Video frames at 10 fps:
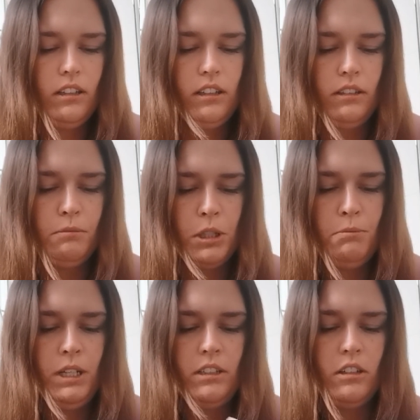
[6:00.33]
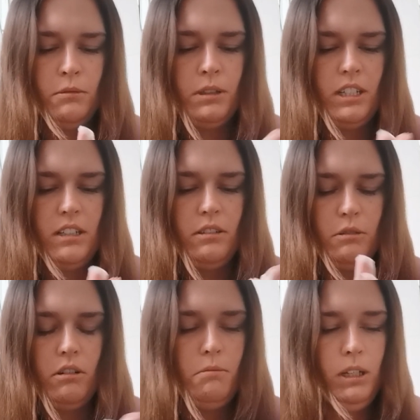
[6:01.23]
And by big dollop, I didn't
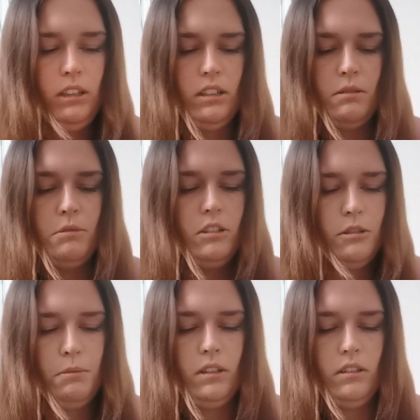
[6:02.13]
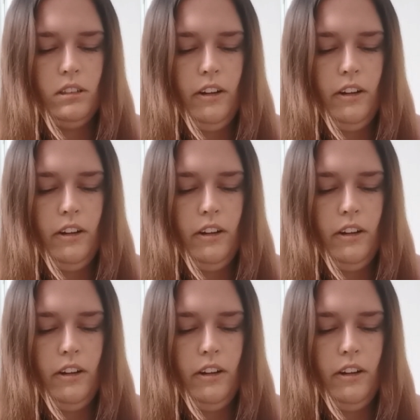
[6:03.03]
quite mean this much, but